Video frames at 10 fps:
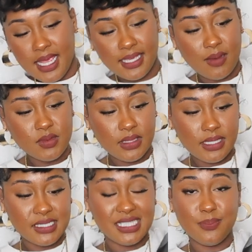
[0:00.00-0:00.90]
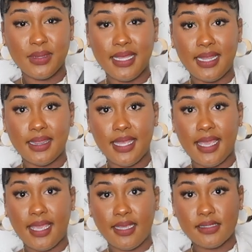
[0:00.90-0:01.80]
comes with the split
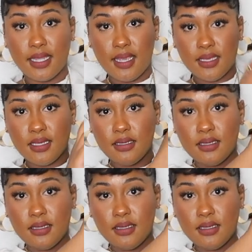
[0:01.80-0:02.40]
legs like